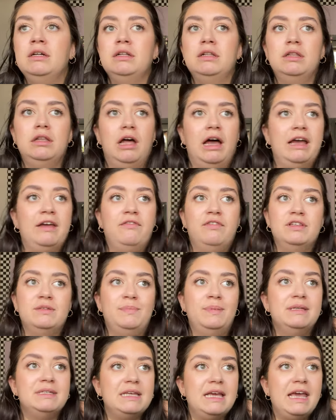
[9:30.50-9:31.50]
life is
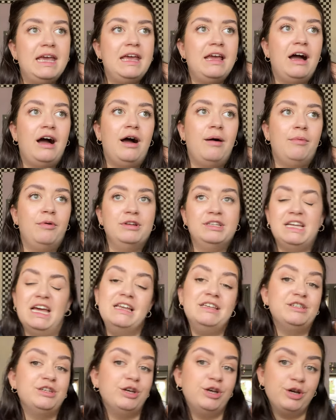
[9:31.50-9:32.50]
busy. I'm on
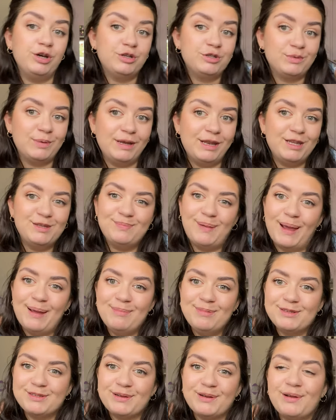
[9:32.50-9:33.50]
10 hooks when this
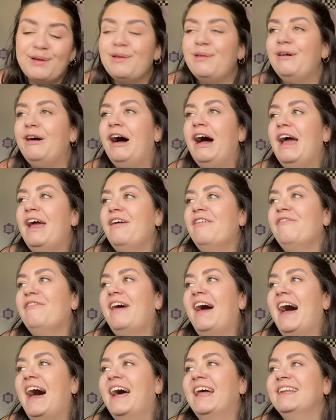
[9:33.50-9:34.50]
baby's going to arrive
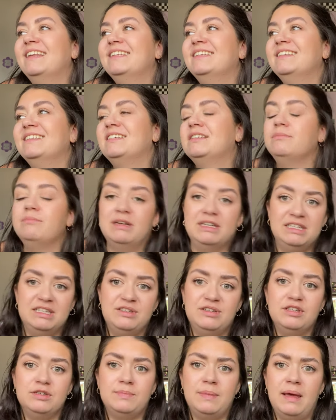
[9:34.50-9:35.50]
and my
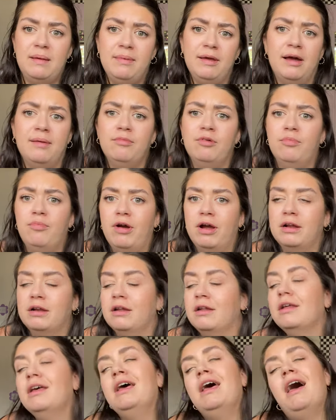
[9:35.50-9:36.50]
sister's baby, I'm not
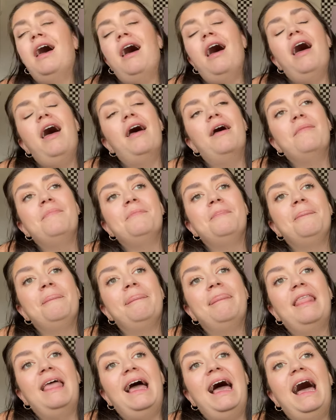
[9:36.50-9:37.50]
pregnant. Um,
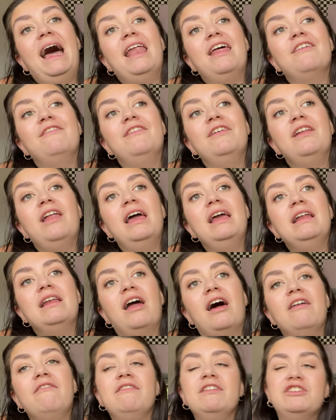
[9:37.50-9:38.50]
and I feel like
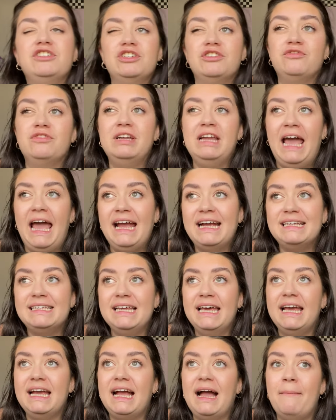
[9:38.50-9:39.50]
life is just really
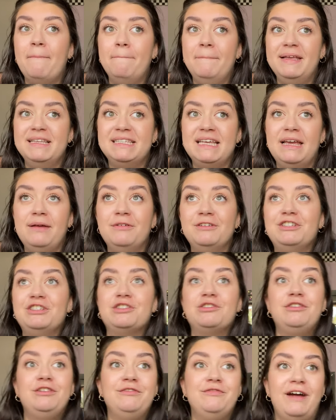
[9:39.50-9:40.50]
hectic and busy, which is
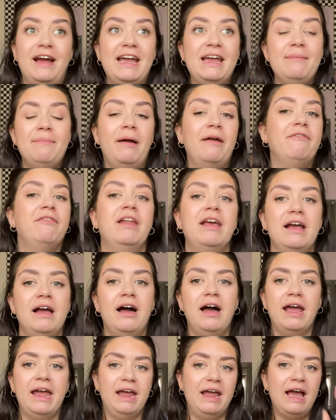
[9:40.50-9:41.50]
great. I feel like
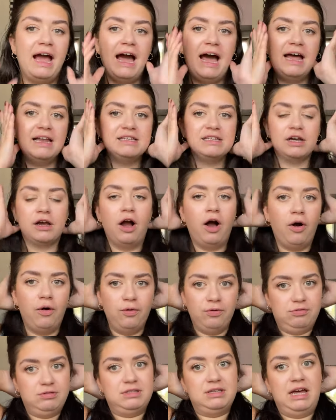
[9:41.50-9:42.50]
I had a
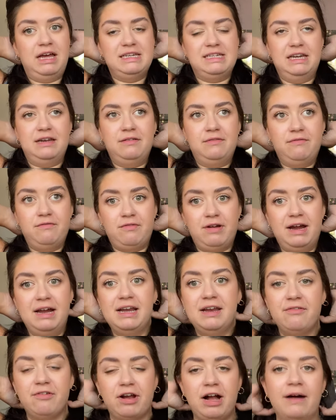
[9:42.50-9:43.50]
cold that I didn't
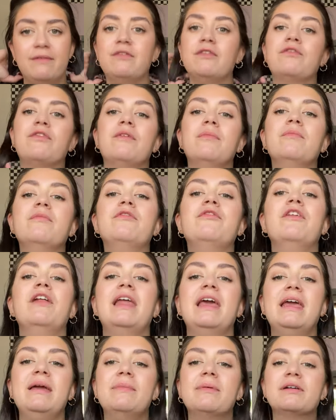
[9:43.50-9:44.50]
really recover from
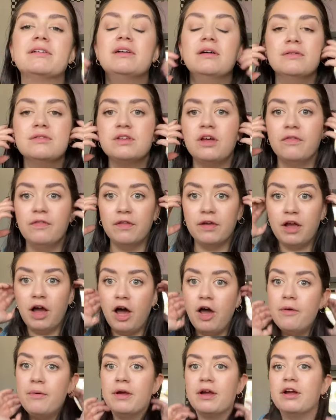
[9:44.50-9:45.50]
fully because I was on the
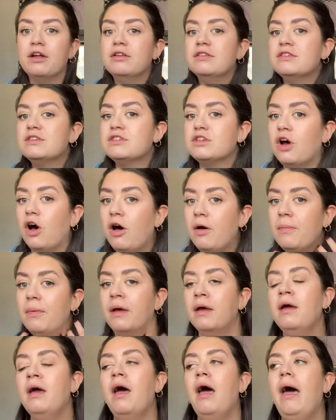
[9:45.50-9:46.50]
go and couldn't stop.
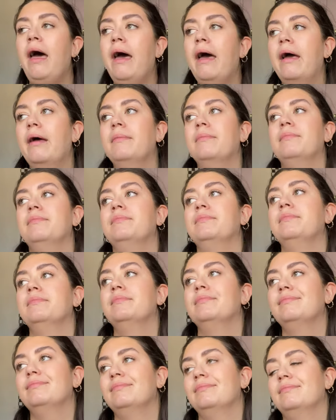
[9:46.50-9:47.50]
Um,
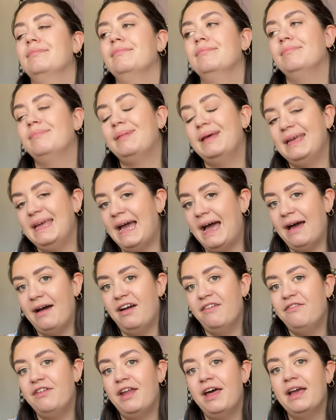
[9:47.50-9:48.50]
but yeah i
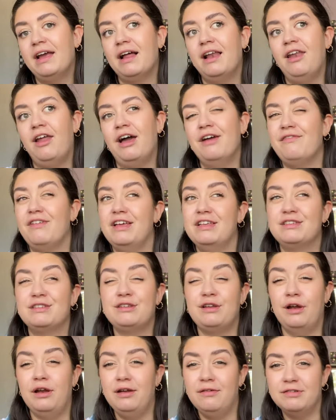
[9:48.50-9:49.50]
feel like life is
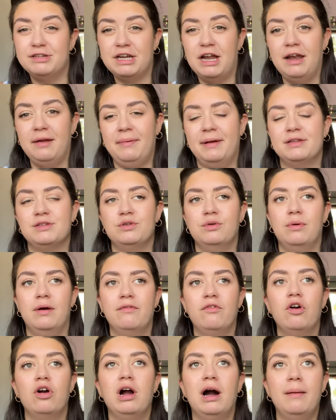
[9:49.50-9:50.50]
slowly returning back to normal i've
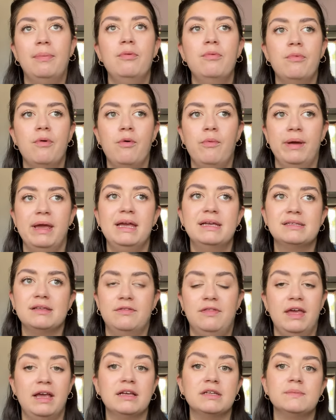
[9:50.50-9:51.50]
got a couple more weeks of
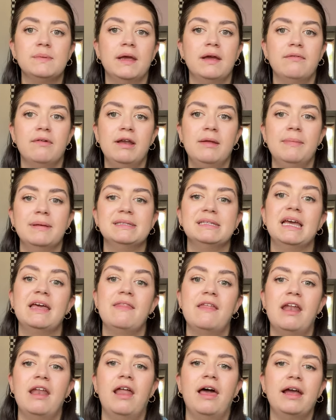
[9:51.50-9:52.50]
things being really busy and
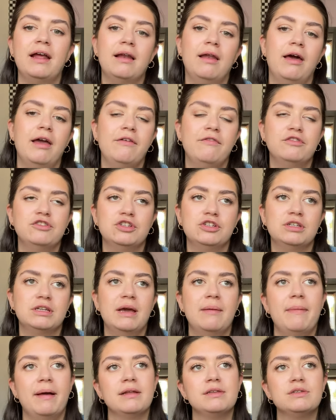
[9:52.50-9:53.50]
then like life should
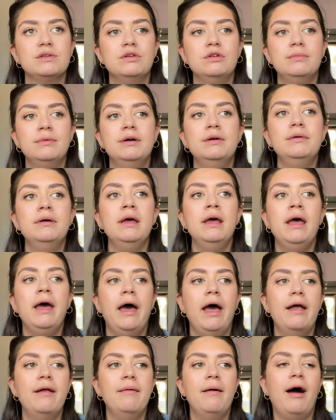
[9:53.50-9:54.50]
get back to normal
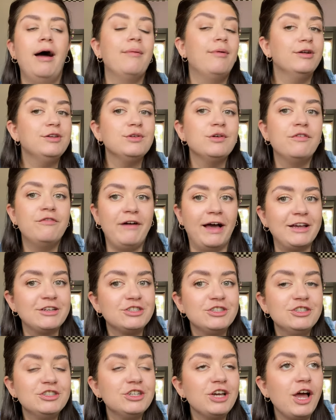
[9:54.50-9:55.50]
and i went to a
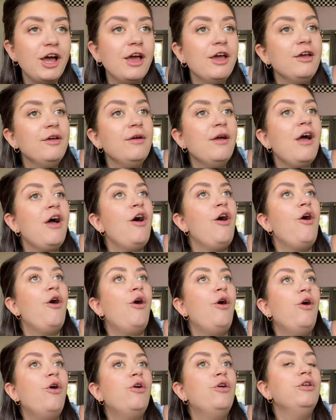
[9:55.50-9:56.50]
fashion show
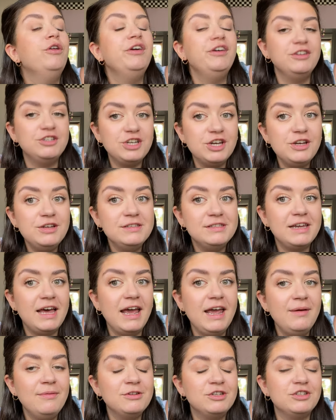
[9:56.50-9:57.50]
on
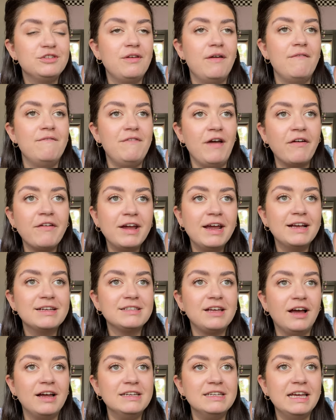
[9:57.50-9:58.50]
tuesday which is very
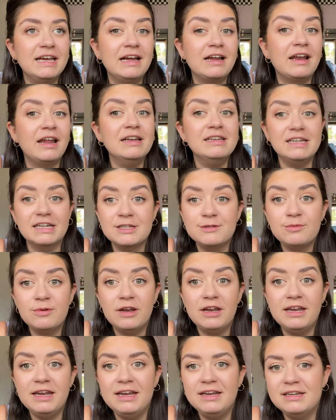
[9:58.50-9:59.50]
exciting and i
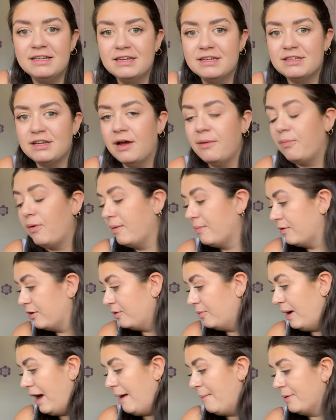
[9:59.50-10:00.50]
desperately need to decide what i'm going to
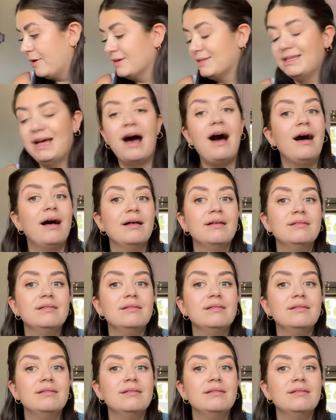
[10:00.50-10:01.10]
wear because that